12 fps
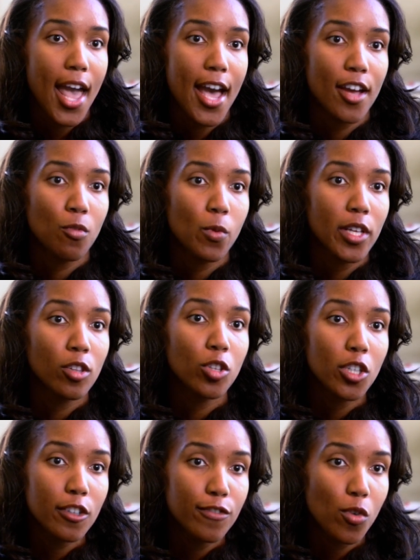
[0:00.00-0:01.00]
and we
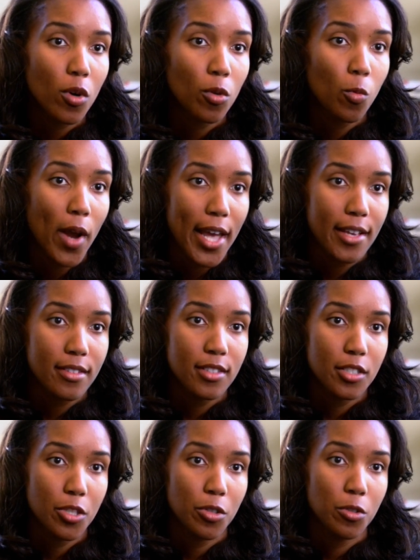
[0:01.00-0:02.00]
look for ways
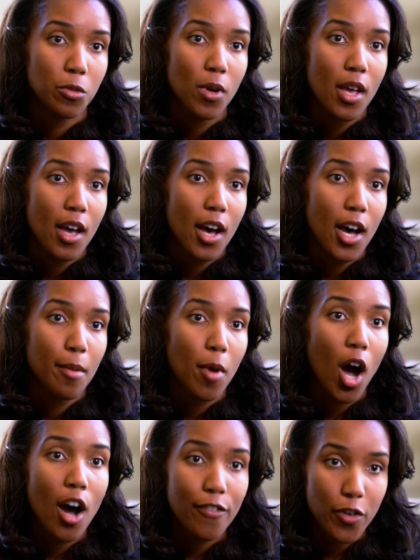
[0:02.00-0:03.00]
to
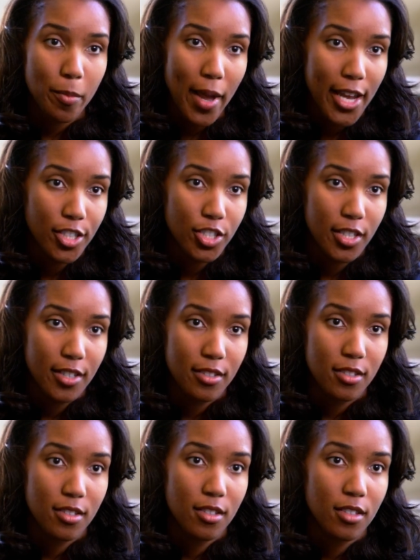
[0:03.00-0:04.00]
offer
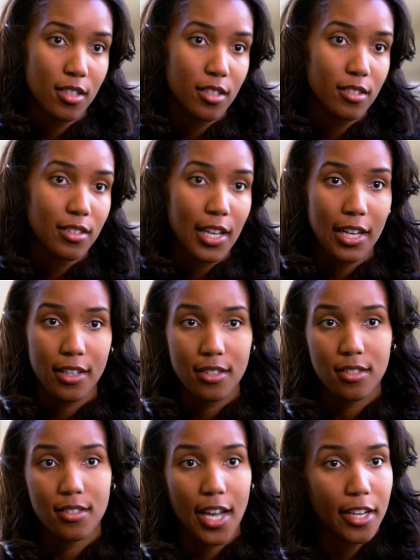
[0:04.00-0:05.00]
patients the
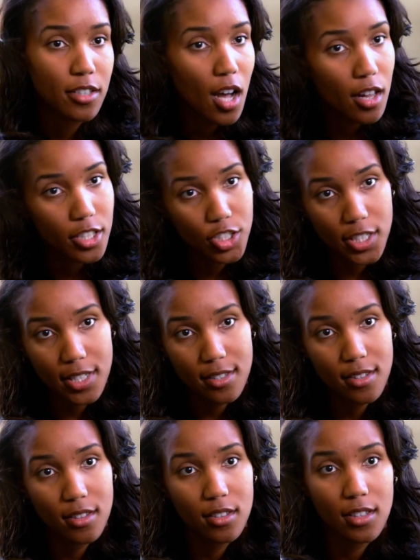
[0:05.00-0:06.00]
latest
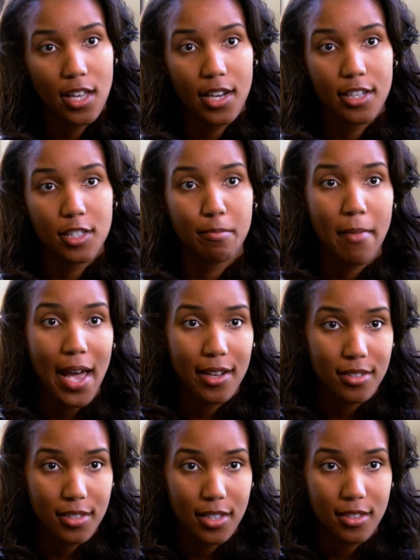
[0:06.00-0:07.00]
technologies and the latest
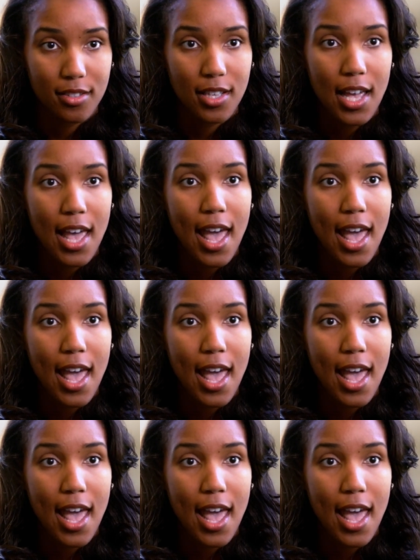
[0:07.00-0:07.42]
medicines,